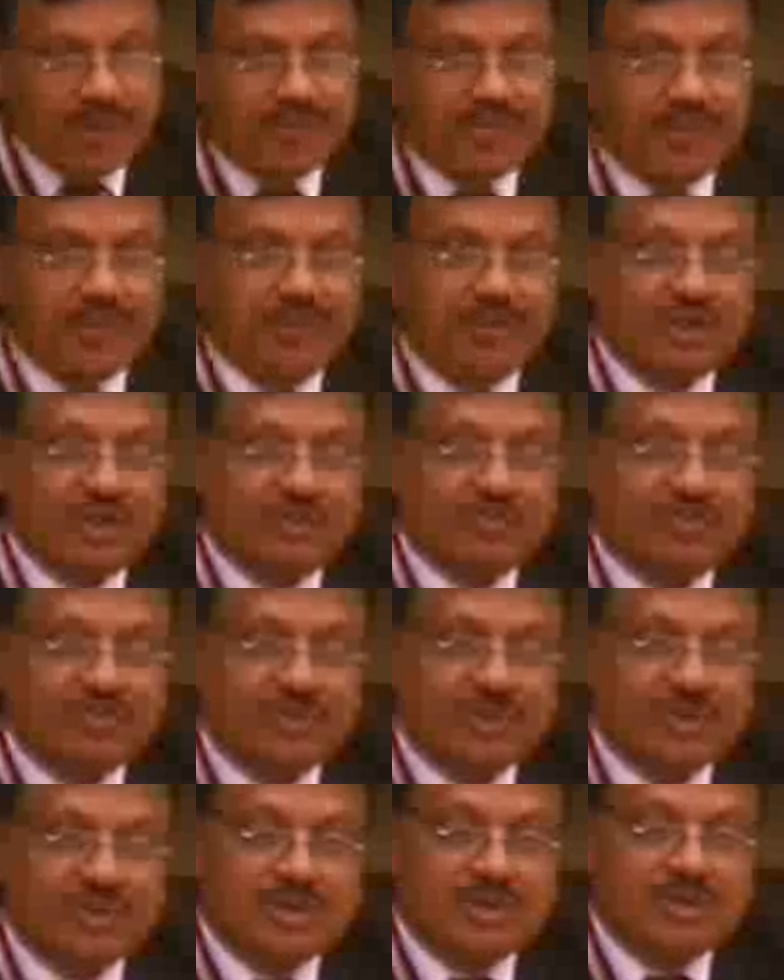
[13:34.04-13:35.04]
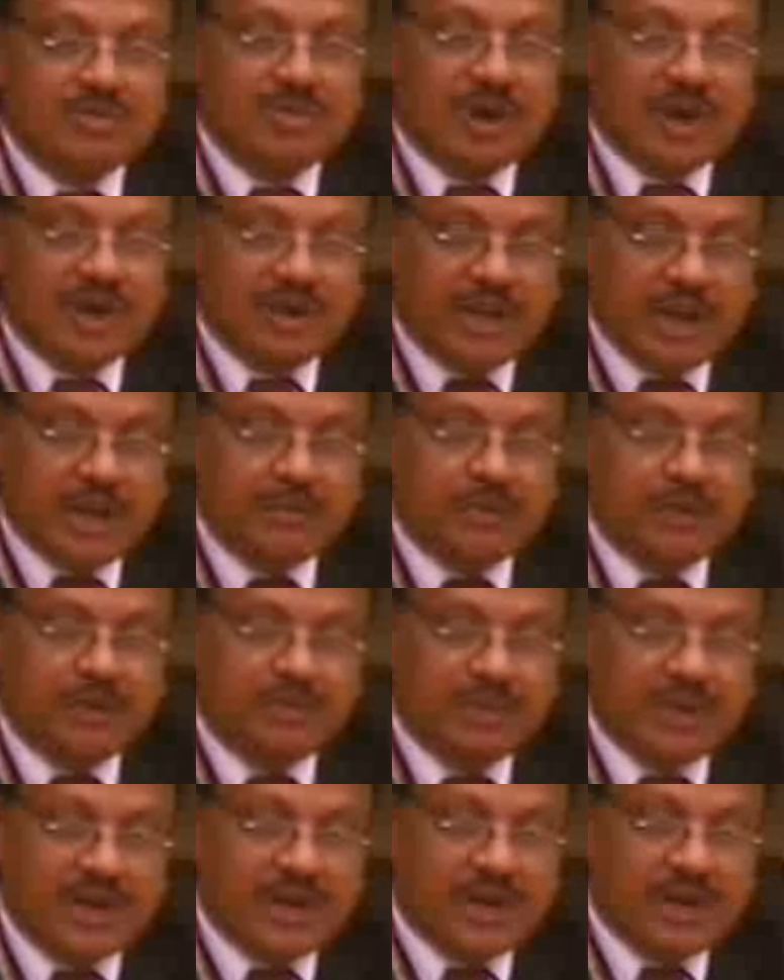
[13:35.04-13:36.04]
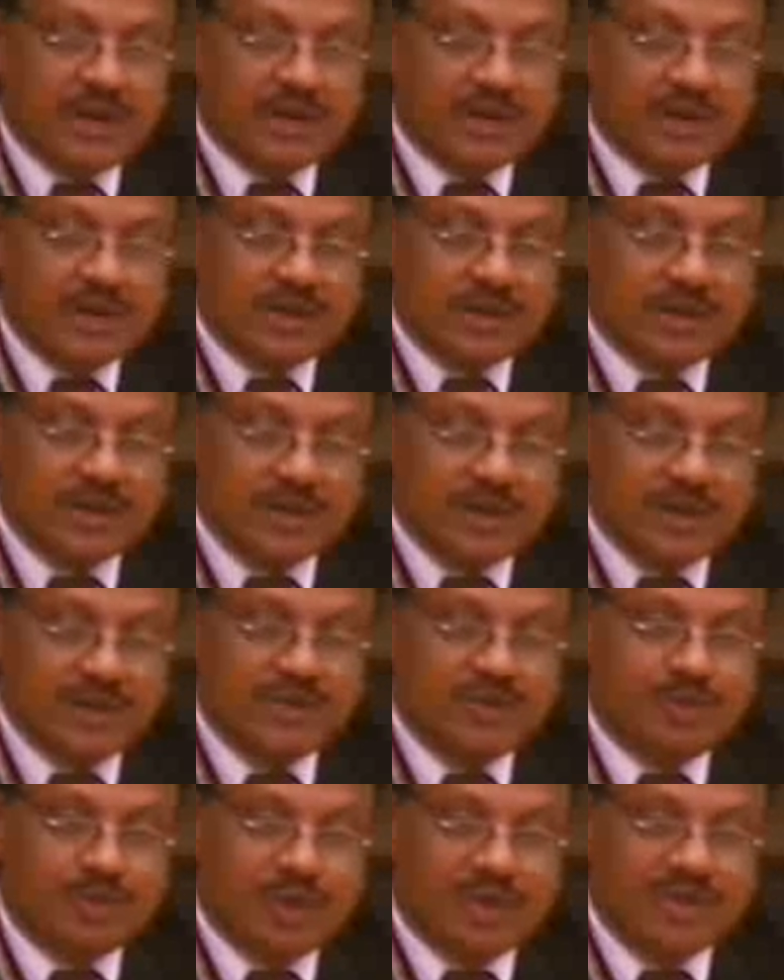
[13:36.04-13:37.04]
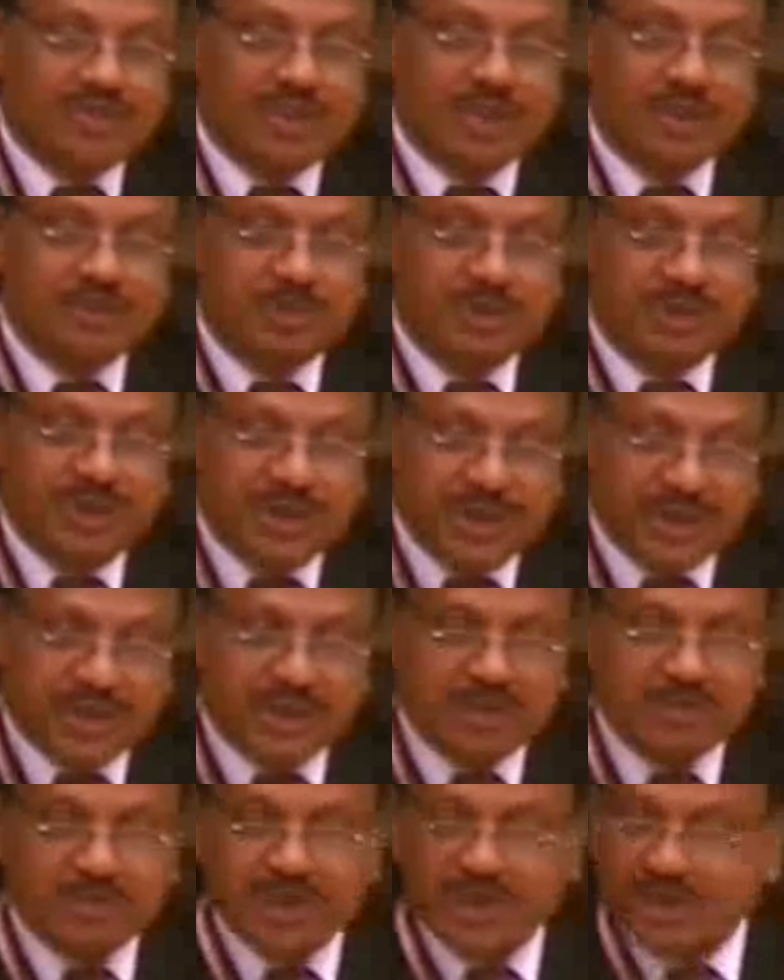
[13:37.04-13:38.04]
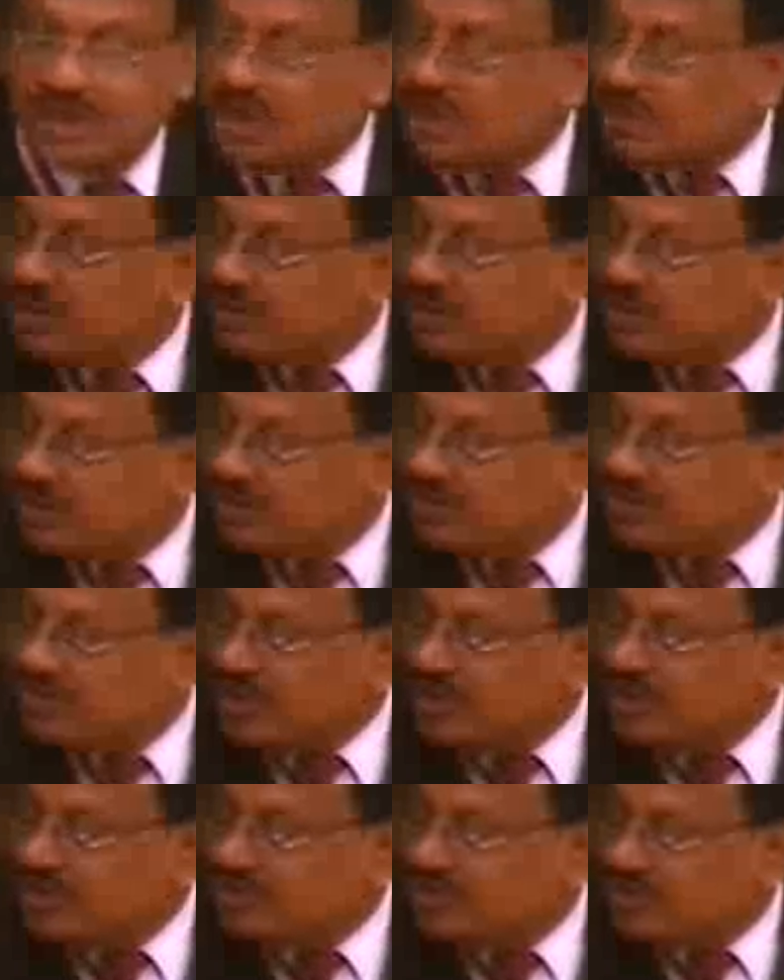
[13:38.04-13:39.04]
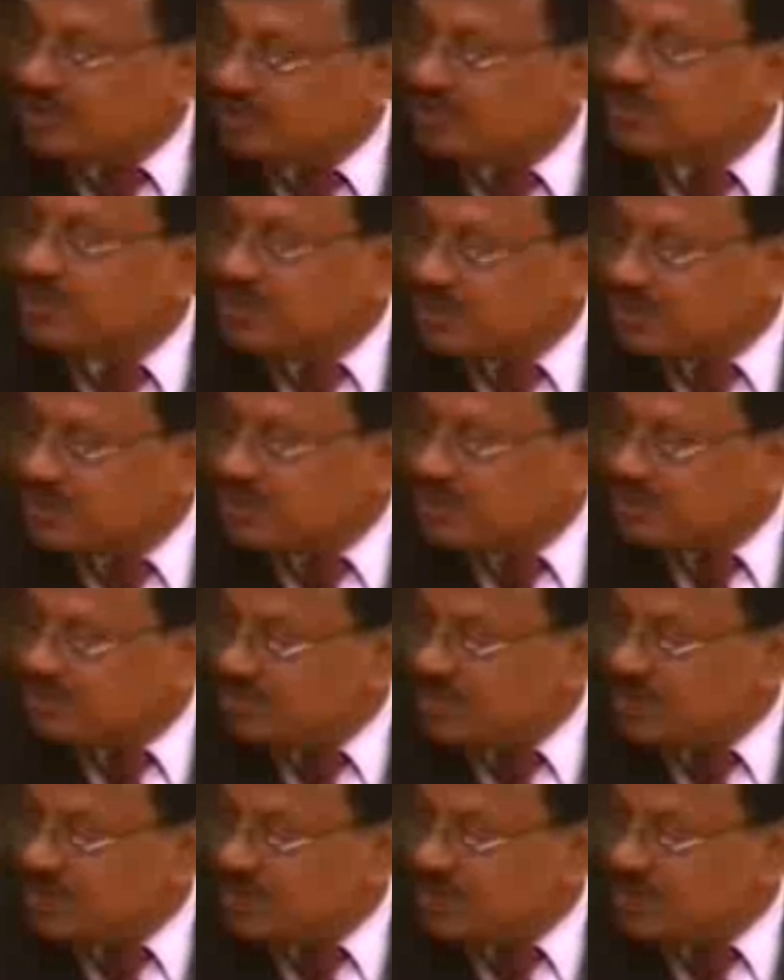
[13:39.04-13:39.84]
on the basis of what type of the insurance has been taken by the financial,